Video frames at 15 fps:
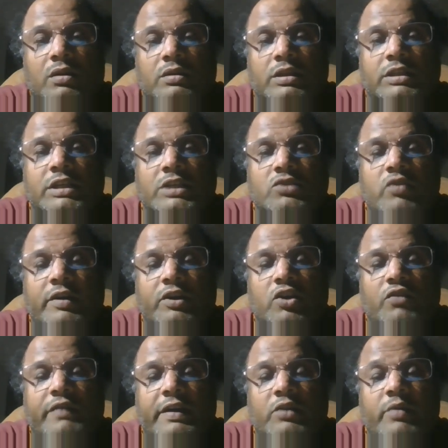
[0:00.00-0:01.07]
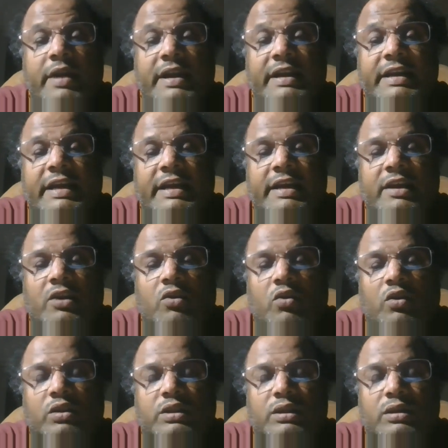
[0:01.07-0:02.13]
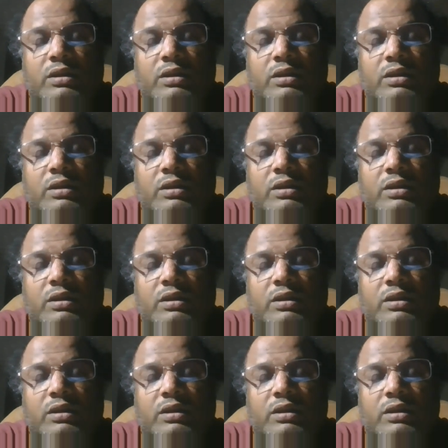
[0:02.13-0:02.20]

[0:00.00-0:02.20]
This is going to affect to entire north.